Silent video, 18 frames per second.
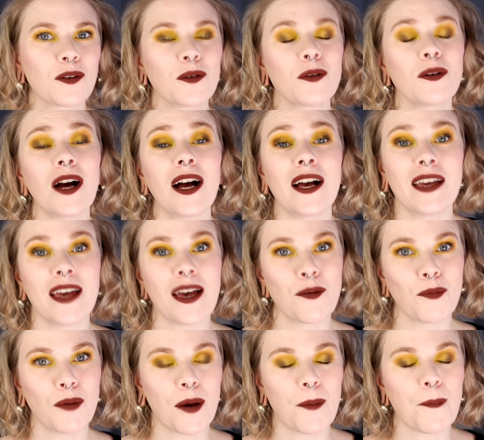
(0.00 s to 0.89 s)
who I
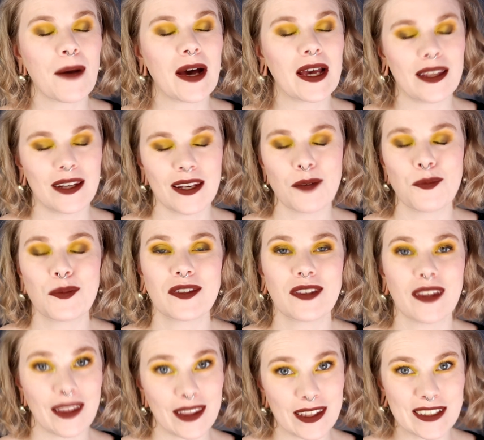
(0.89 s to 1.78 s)
am, my name
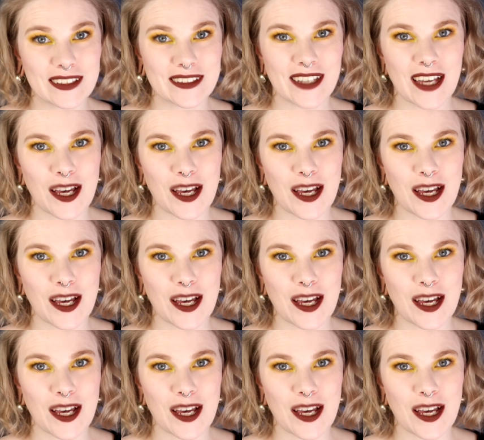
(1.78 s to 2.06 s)
is Lisa.